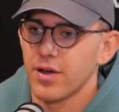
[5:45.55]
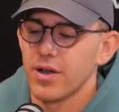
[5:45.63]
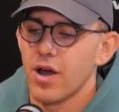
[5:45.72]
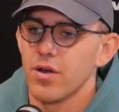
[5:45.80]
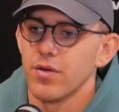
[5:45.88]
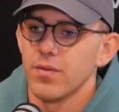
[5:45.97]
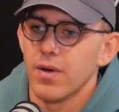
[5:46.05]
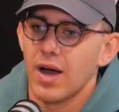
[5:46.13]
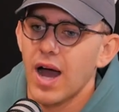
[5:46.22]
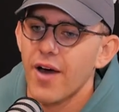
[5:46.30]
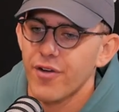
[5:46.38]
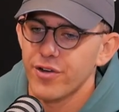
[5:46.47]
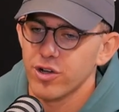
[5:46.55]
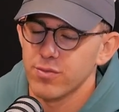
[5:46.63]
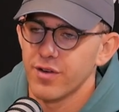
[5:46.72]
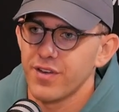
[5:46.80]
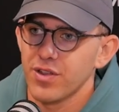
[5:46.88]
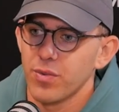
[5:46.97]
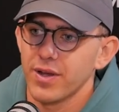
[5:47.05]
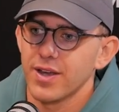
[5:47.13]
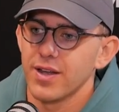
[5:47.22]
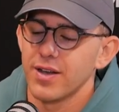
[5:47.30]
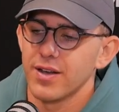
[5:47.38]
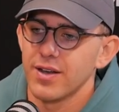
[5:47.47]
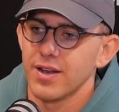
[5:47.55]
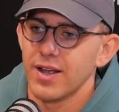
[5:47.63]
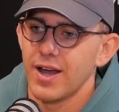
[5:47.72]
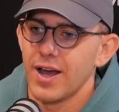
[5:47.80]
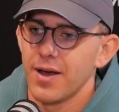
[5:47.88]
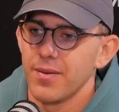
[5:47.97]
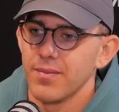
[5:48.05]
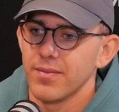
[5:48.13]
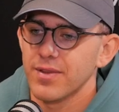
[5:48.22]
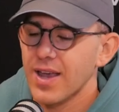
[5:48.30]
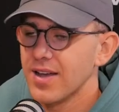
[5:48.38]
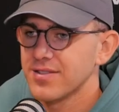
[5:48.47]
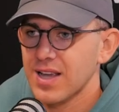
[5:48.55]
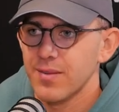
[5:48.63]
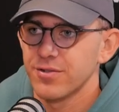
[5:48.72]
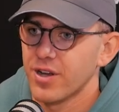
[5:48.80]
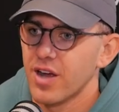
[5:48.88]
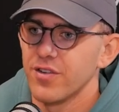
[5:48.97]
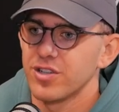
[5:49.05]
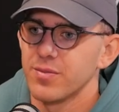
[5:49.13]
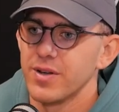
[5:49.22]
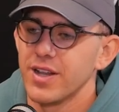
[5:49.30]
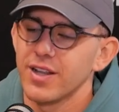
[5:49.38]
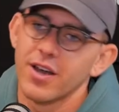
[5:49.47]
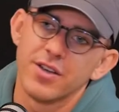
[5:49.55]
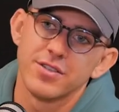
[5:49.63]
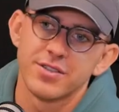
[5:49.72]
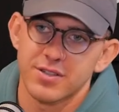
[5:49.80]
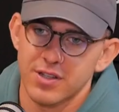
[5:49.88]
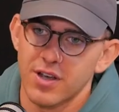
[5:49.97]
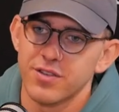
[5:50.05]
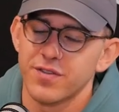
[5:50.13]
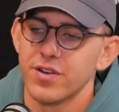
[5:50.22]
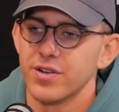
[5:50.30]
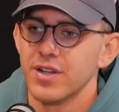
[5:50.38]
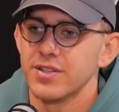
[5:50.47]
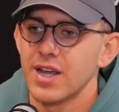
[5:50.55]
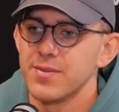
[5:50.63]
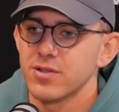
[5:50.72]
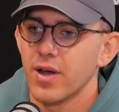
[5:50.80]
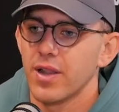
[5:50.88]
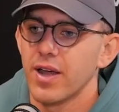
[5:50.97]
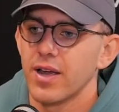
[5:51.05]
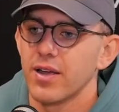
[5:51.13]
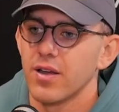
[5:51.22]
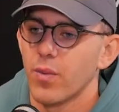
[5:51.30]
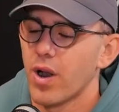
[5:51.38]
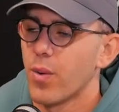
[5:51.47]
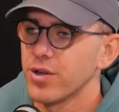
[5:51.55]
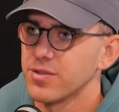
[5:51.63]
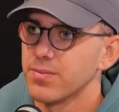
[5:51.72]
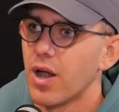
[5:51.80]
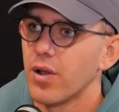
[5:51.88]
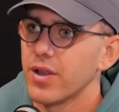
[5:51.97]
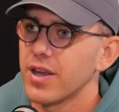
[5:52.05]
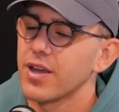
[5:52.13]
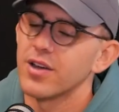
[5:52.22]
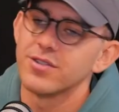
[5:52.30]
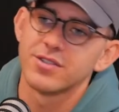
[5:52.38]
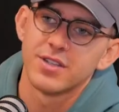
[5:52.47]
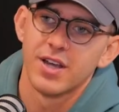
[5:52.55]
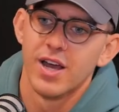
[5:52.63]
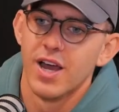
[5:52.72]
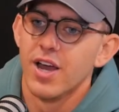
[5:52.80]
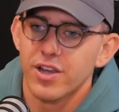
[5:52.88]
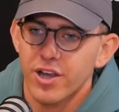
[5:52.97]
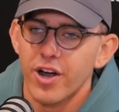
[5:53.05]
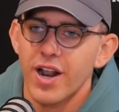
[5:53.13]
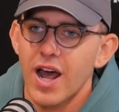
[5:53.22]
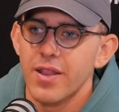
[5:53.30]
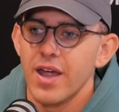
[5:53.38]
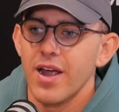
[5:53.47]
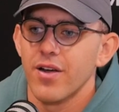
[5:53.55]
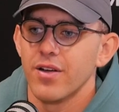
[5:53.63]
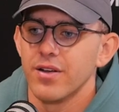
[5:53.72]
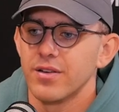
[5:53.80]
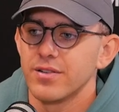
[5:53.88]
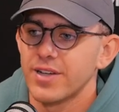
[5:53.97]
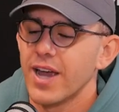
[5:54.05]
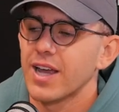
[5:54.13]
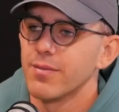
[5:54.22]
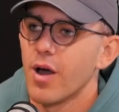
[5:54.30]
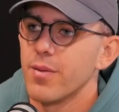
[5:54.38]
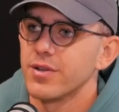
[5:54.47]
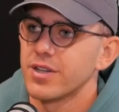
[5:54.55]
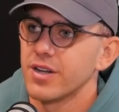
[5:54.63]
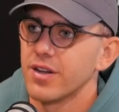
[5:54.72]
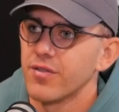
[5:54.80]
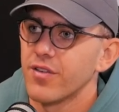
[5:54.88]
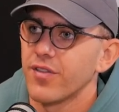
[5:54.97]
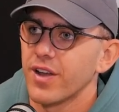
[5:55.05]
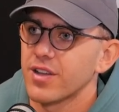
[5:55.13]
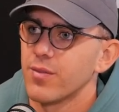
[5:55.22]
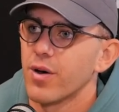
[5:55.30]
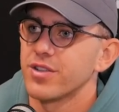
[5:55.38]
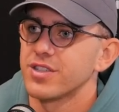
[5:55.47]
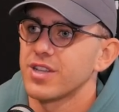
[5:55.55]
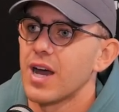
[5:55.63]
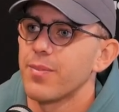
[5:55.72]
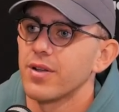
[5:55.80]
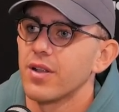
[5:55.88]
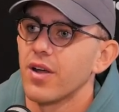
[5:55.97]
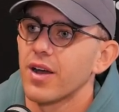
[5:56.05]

I know after I took my 5th wicket, Gaz comes straight over to me and goes, because I was feeling a deep square leg when I wasn't bowling, he goes, go down there and take a moment to reflect on what's just happened.